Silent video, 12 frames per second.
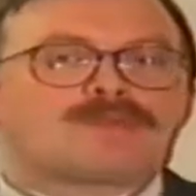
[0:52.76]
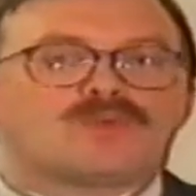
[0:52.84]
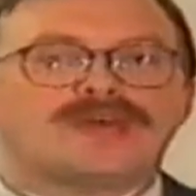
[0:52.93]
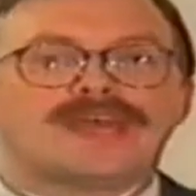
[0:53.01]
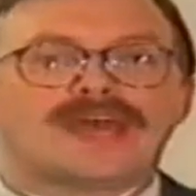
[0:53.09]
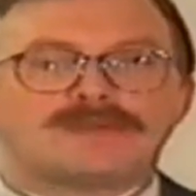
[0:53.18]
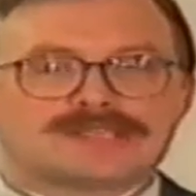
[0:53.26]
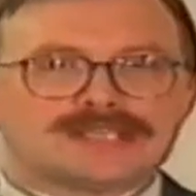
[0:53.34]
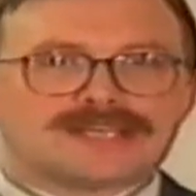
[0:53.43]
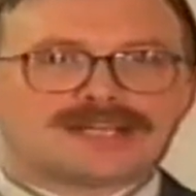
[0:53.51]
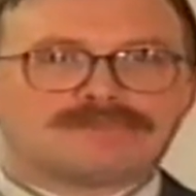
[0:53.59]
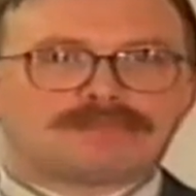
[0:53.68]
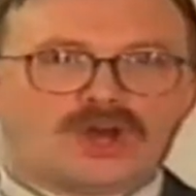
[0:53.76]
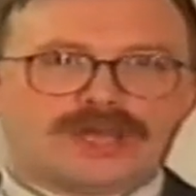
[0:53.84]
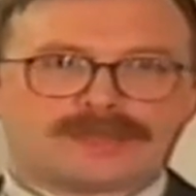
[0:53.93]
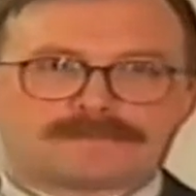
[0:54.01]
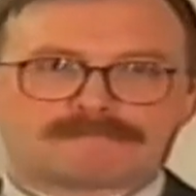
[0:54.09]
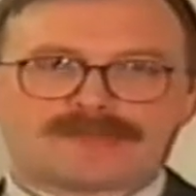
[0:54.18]
When I was a little
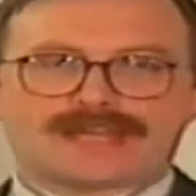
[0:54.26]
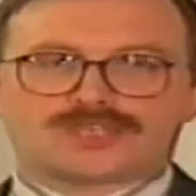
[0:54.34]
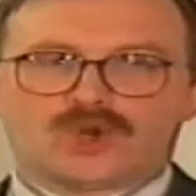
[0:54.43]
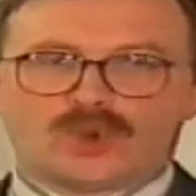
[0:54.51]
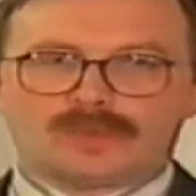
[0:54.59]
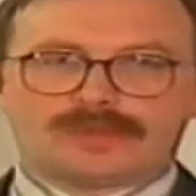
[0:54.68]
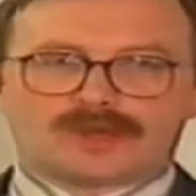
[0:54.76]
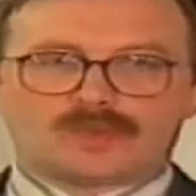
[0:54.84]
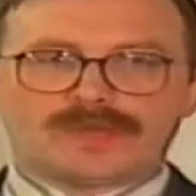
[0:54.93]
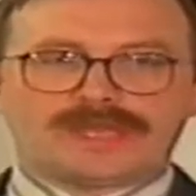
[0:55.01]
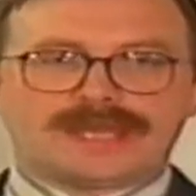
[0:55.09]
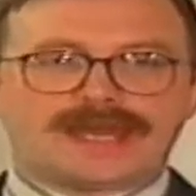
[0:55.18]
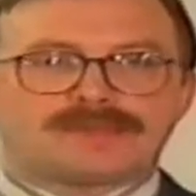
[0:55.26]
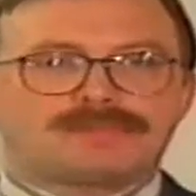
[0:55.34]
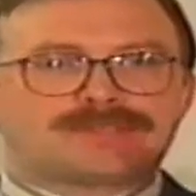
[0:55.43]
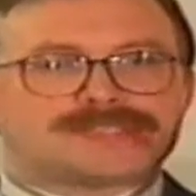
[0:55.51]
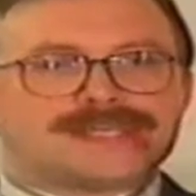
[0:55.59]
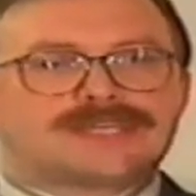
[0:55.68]
boy at home, we had a
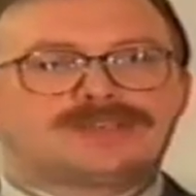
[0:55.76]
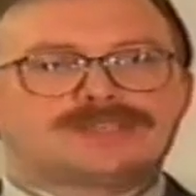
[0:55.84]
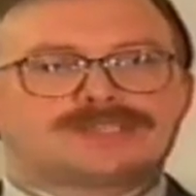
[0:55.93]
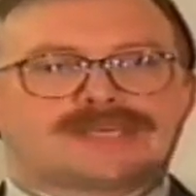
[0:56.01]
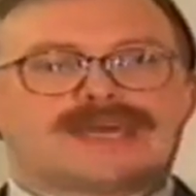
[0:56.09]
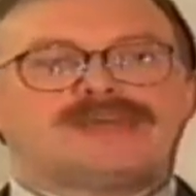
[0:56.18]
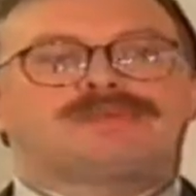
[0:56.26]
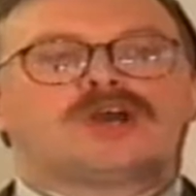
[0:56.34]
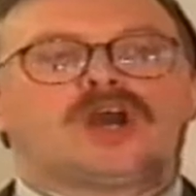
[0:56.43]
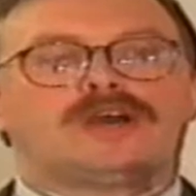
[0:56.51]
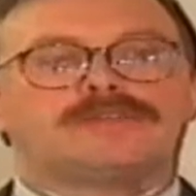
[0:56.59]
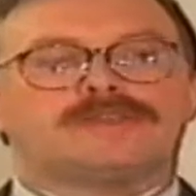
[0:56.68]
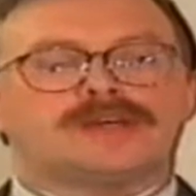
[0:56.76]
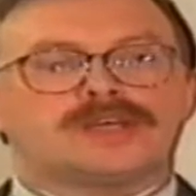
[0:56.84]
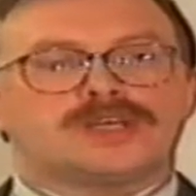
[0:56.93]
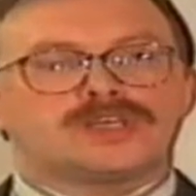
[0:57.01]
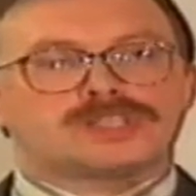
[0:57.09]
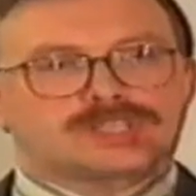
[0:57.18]
particular type of
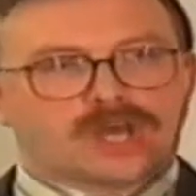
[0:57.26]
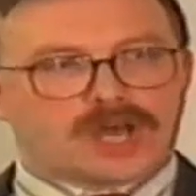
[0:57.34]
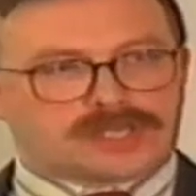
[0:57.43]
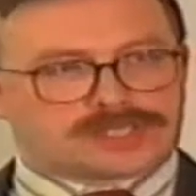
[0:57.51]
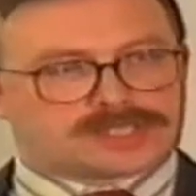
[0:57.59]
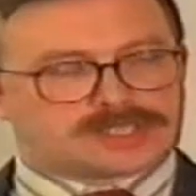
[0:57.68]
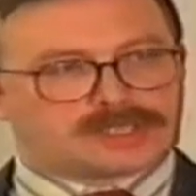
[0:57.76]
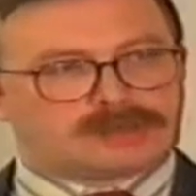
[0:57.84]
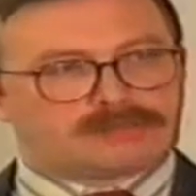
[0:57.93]
sauce,